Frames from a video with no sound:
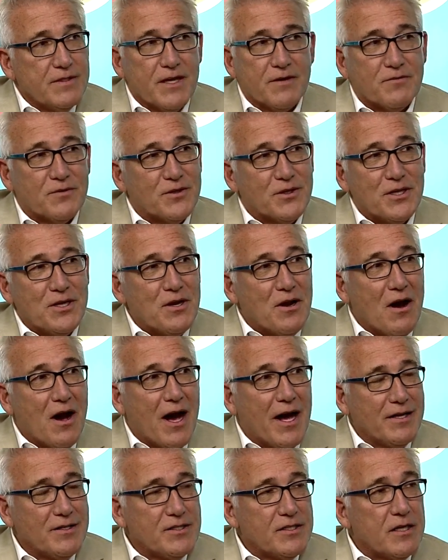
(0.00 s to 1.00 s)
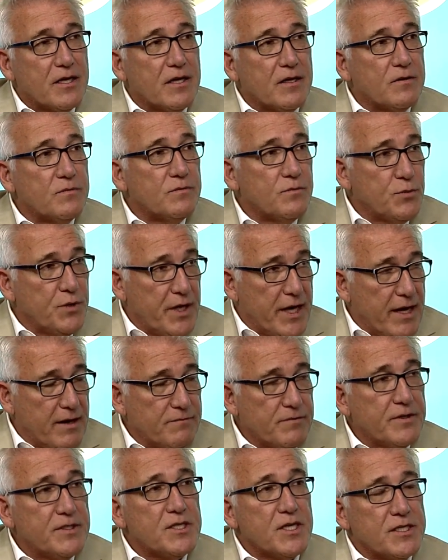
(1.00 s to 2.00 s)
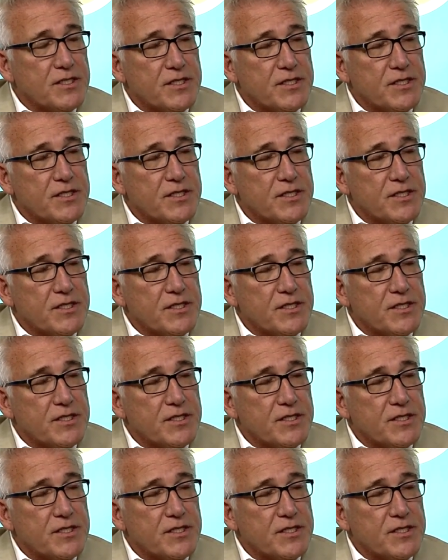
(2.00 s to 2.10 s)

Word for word: Definitely not. Okay. Uh, we have, as I